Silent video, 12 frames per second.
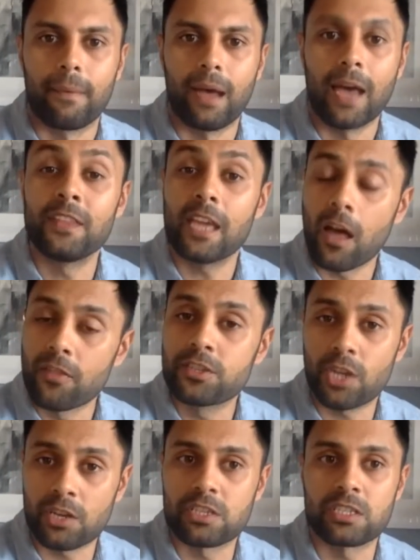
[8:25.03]
and the other
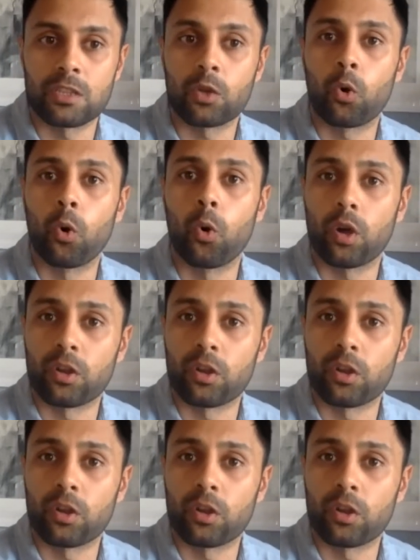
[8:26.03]
judges in the court